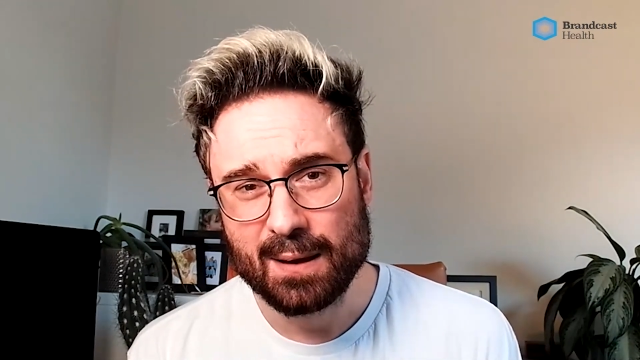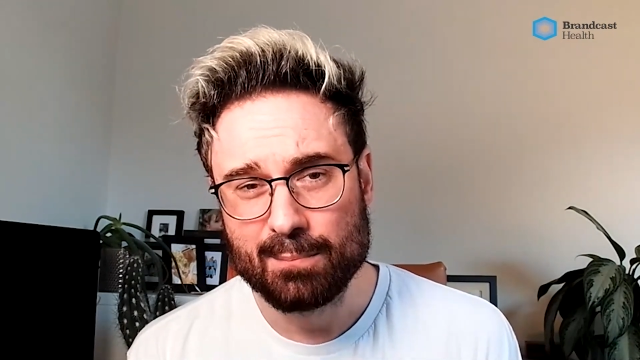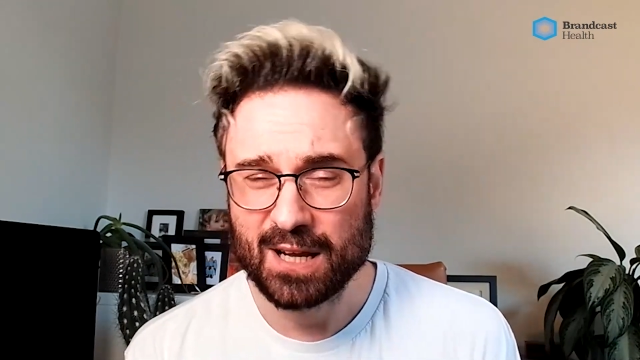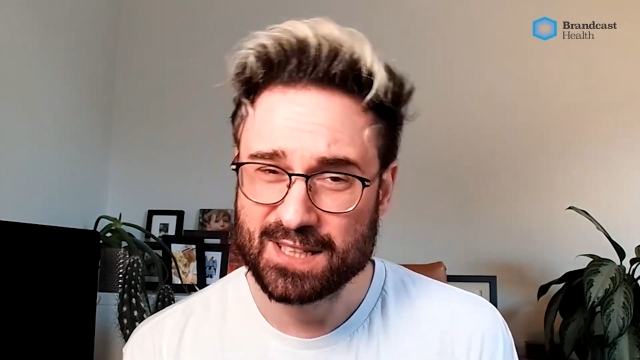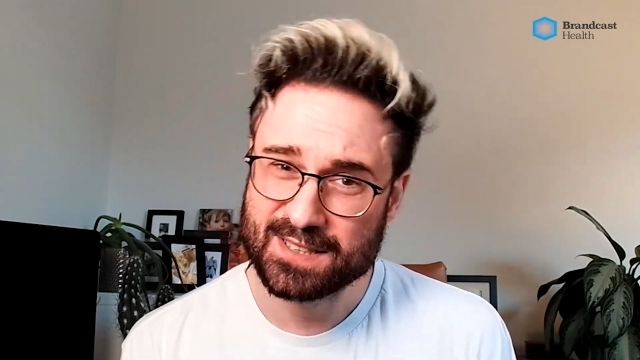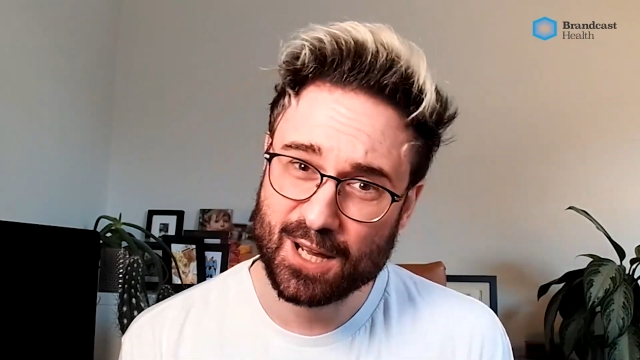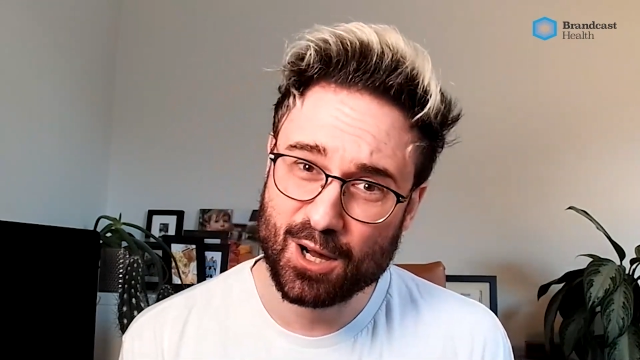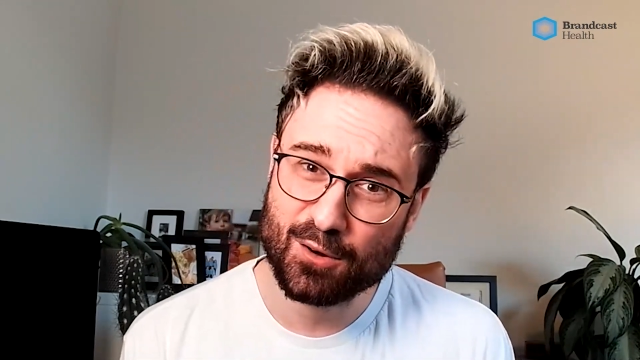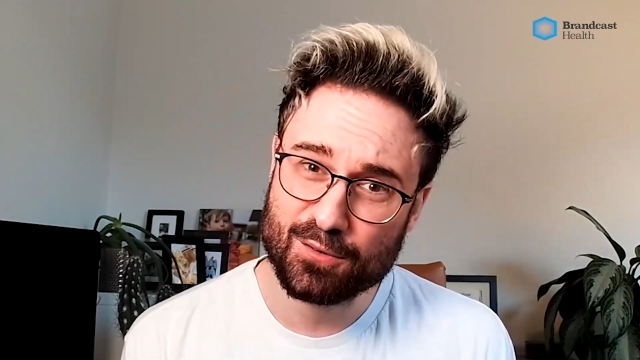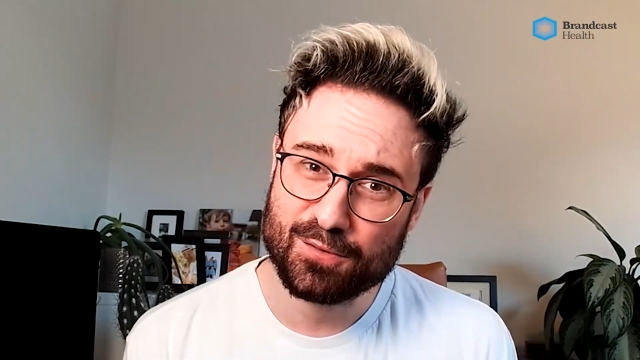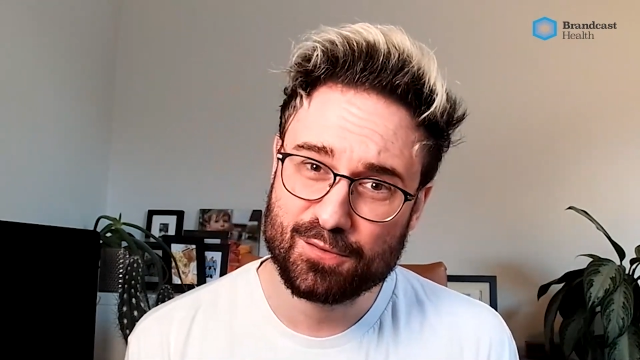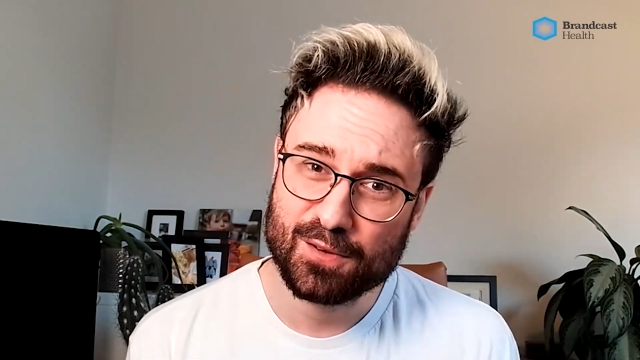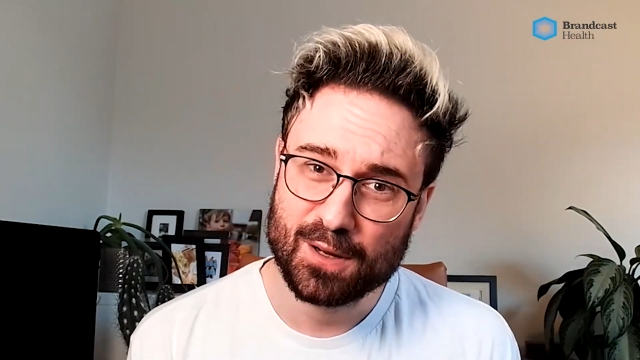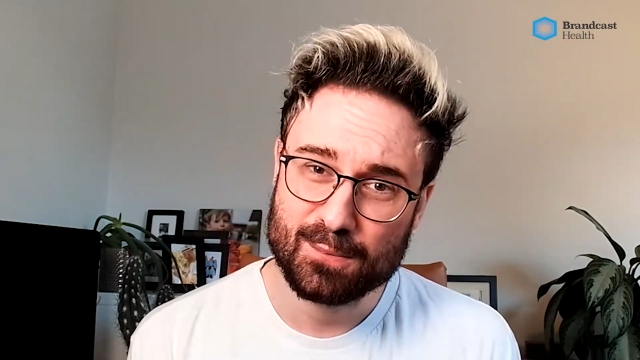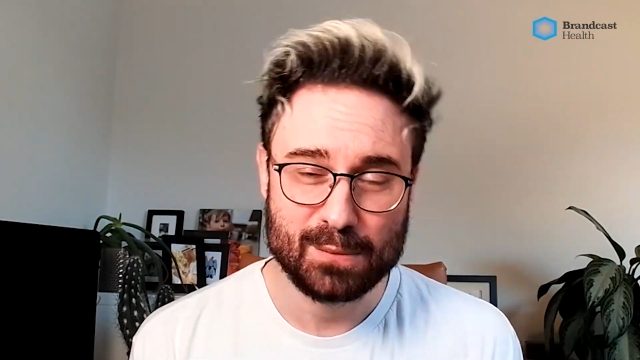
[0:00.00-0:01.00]
myself,
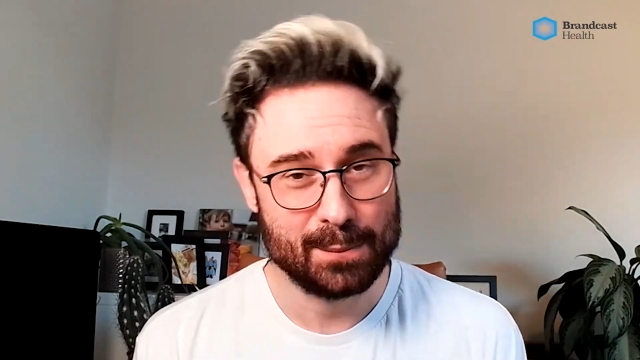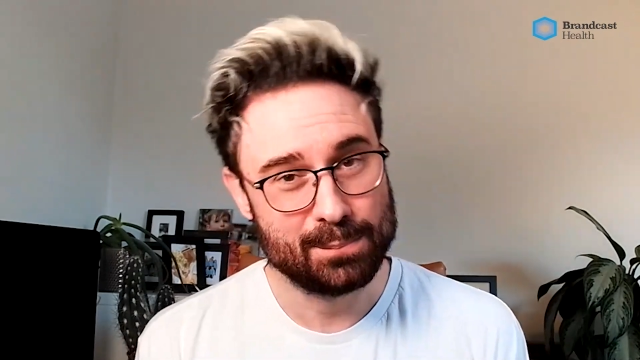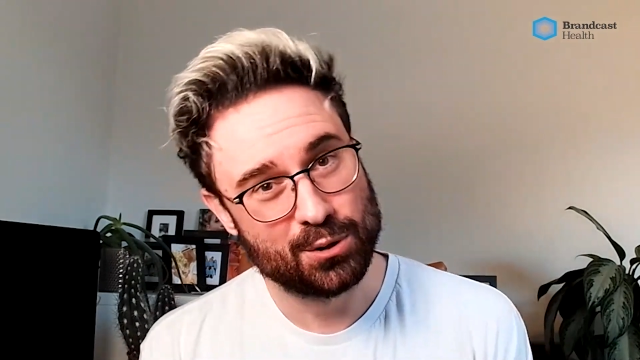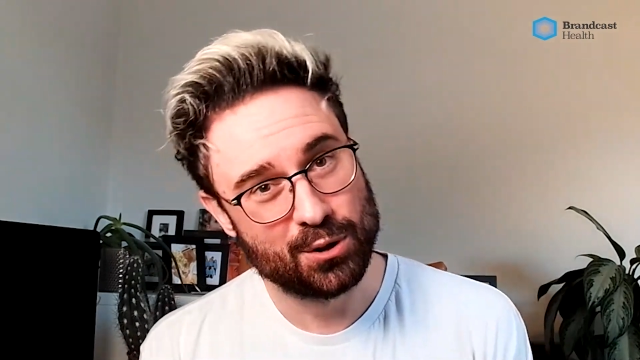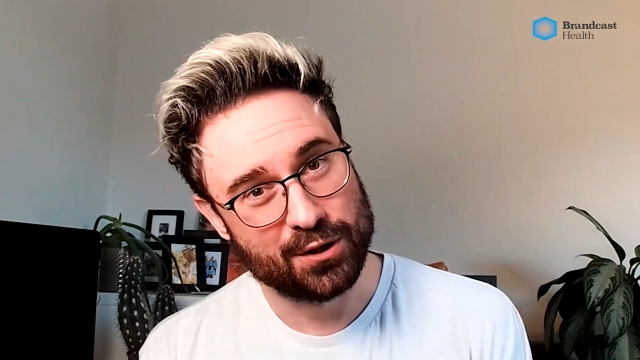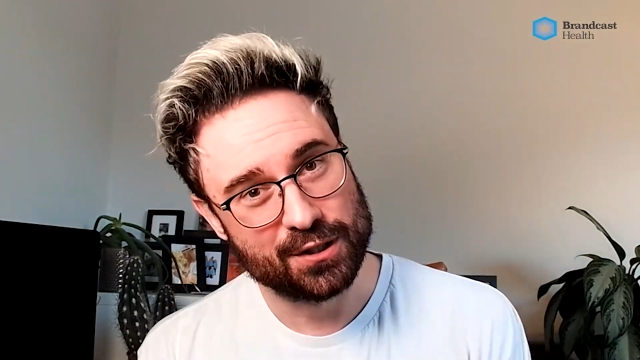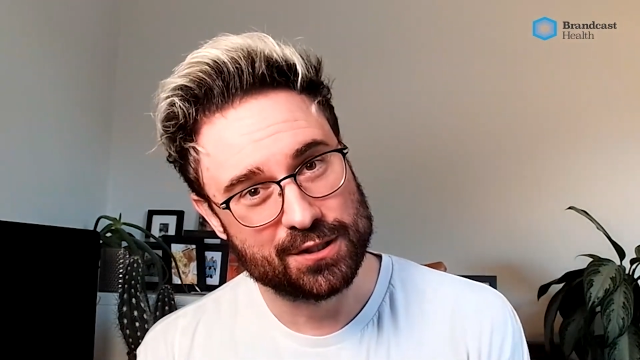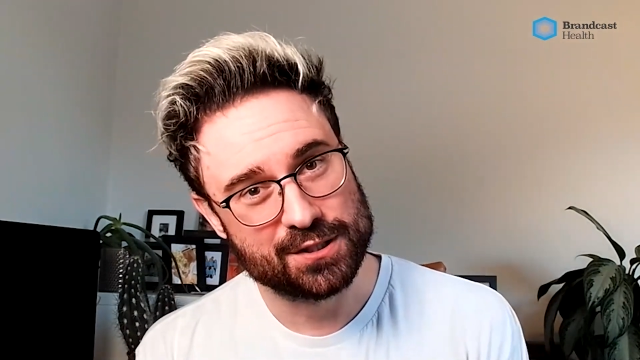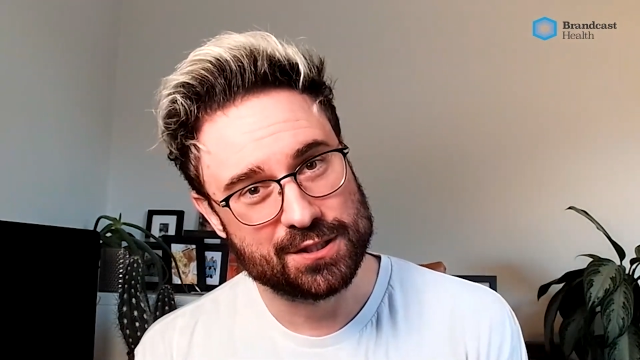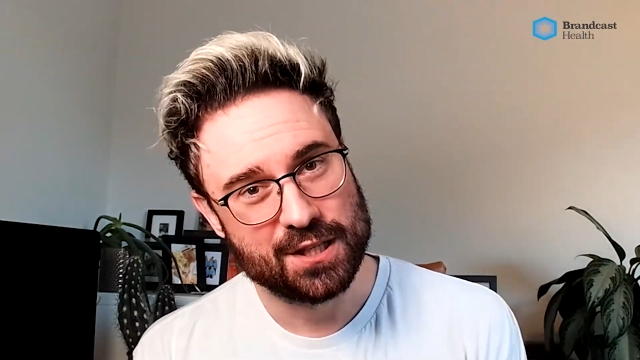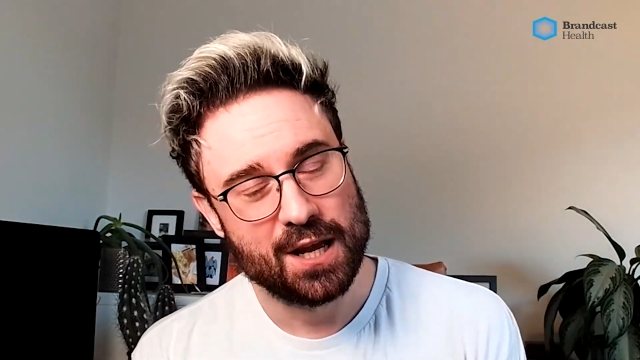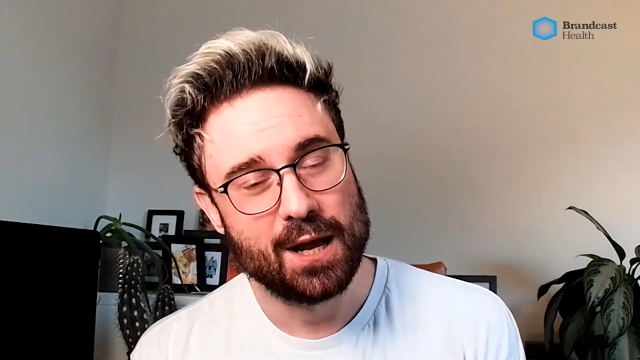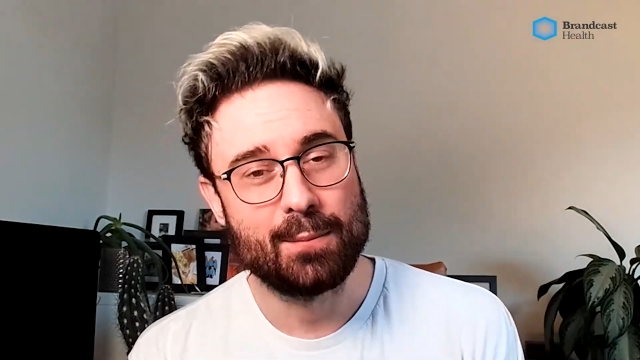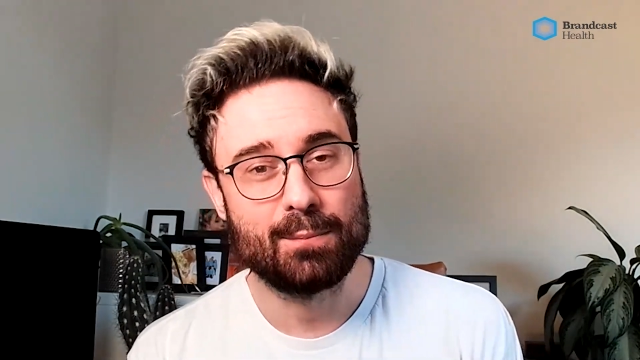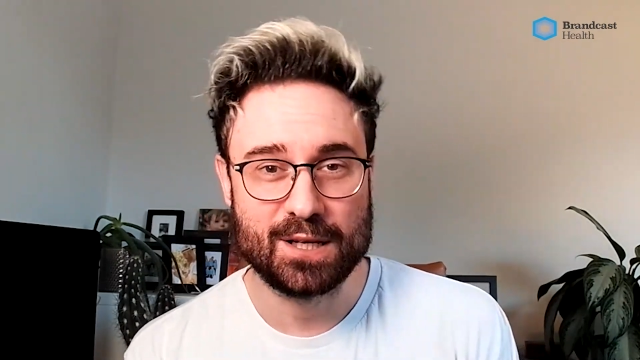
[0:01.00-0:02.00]
my products,
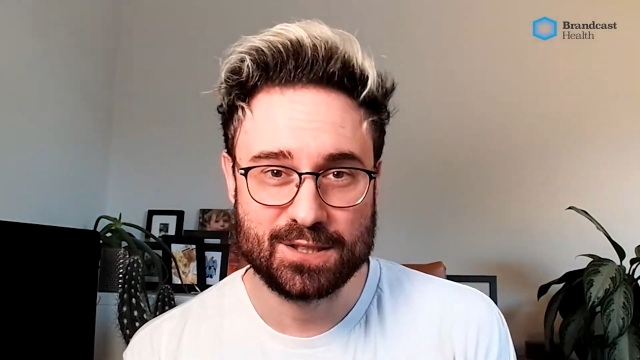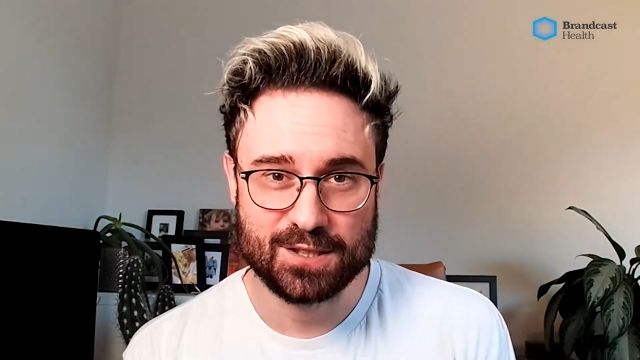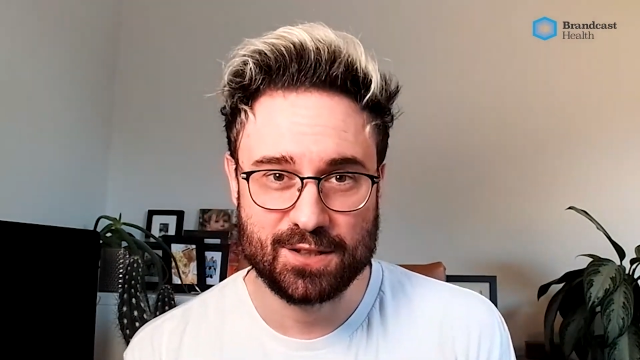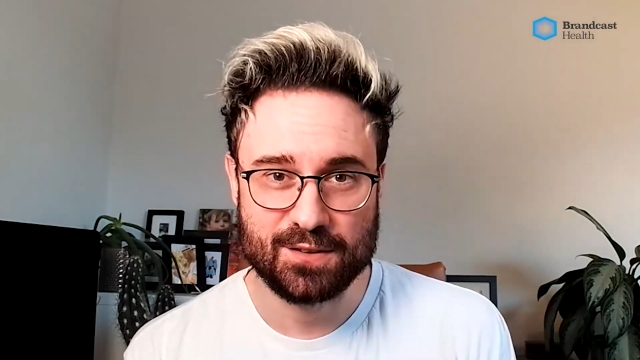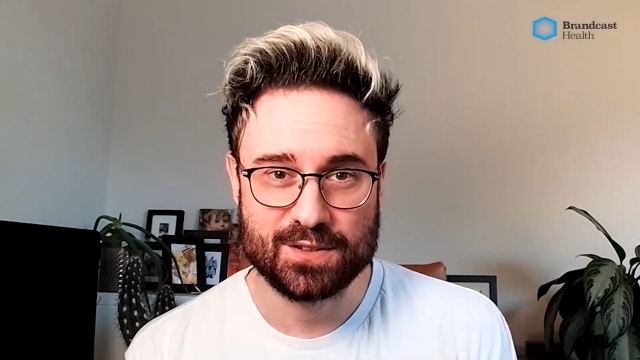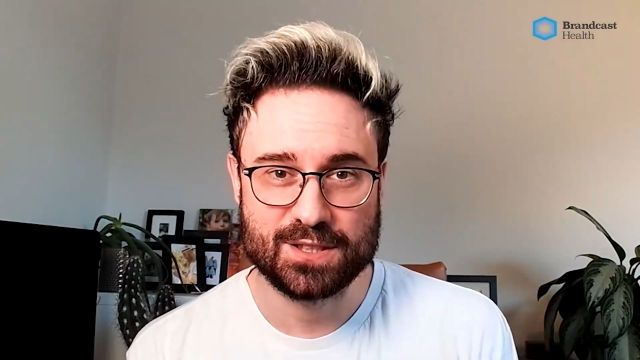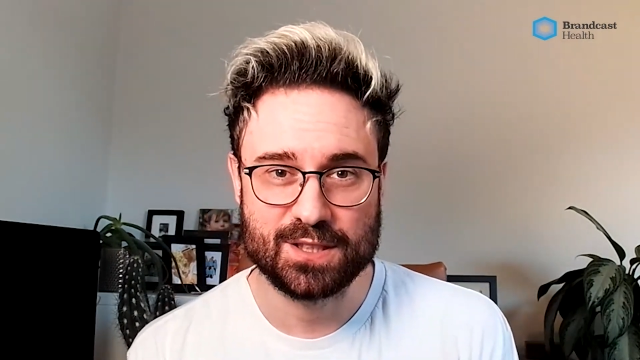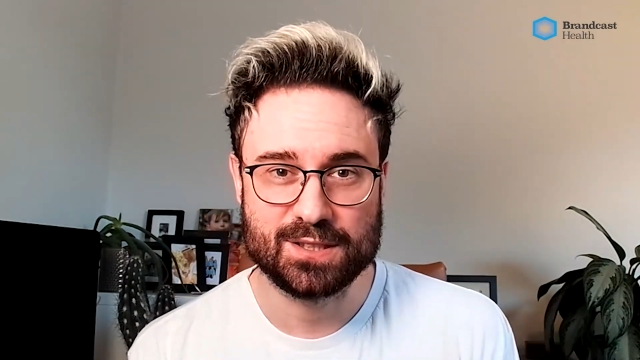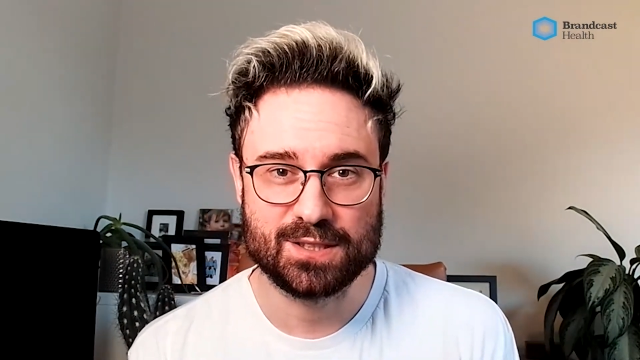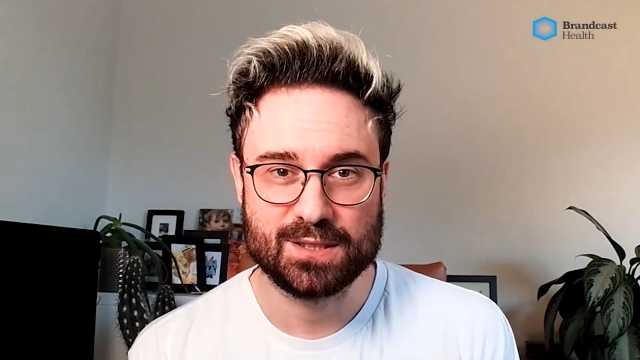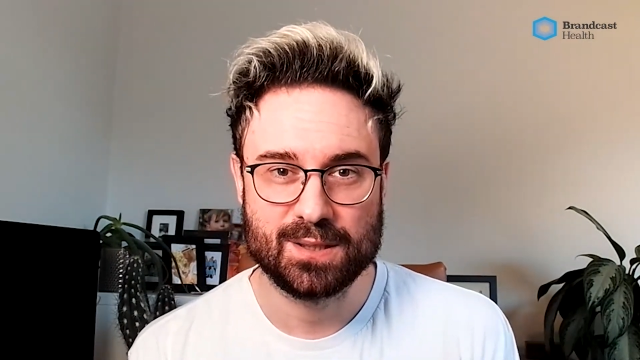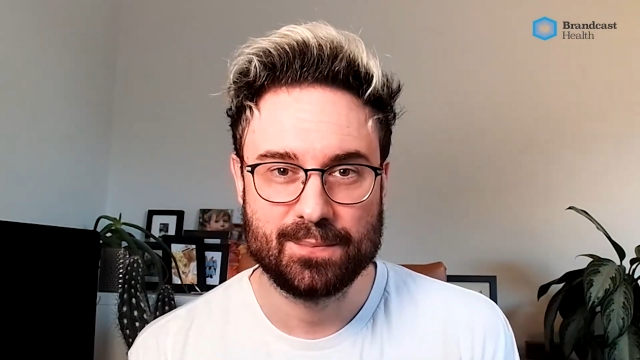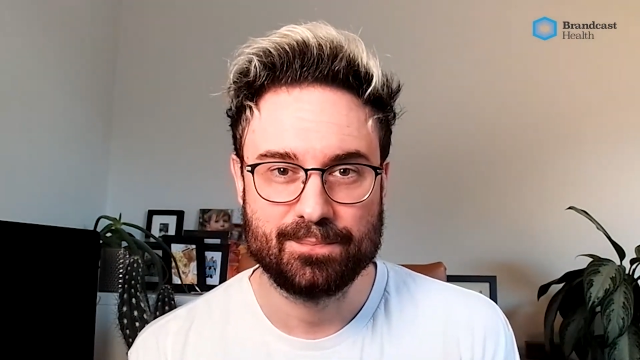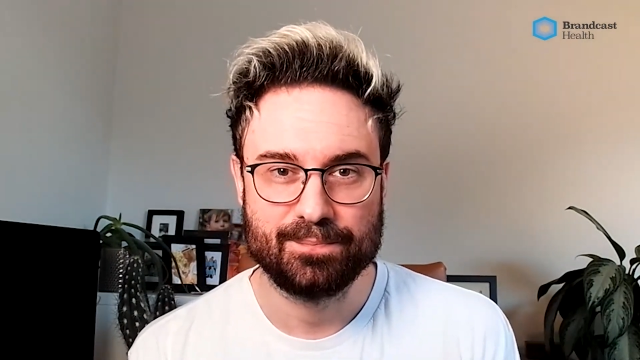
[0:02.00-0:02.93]
and my services?